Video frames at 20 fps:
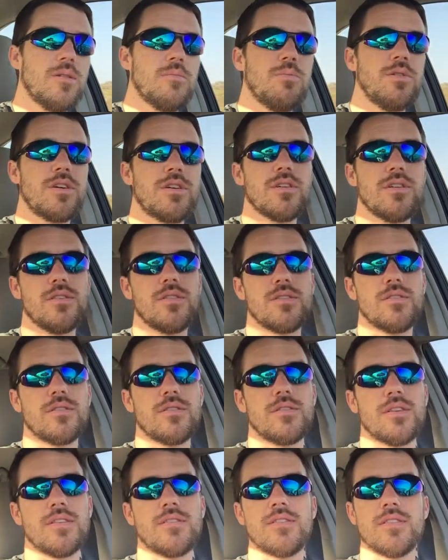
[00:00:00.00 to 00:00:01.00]

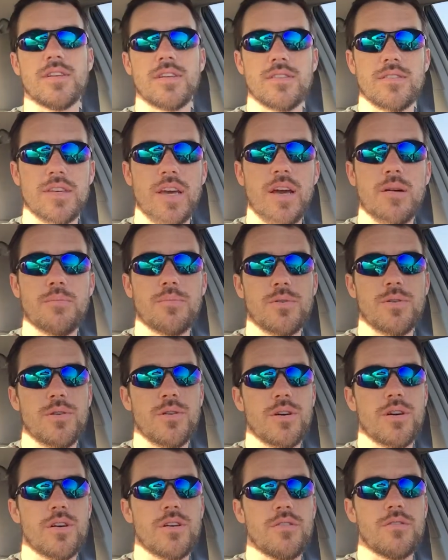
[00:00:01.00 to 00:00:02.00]
because it's an
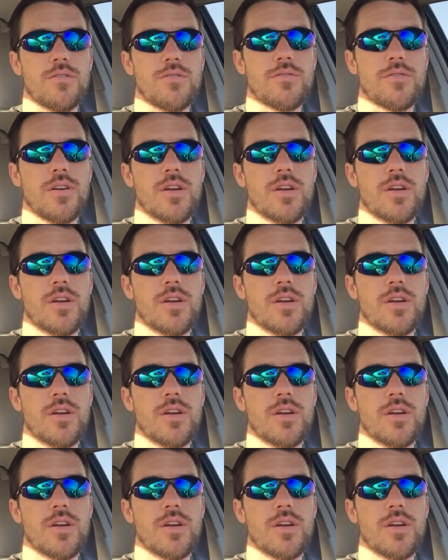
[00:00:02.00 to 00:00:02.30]
example of